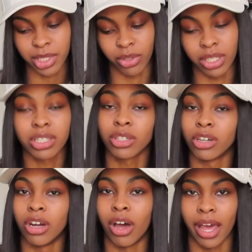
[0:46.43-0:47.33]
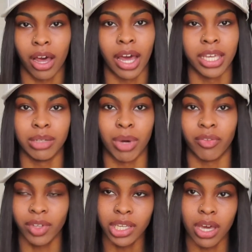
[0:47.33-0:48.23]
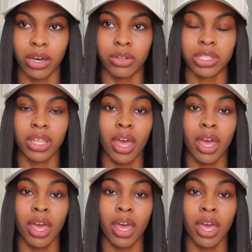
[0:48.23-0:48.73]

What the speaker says: on Instagram on how I edit my videos.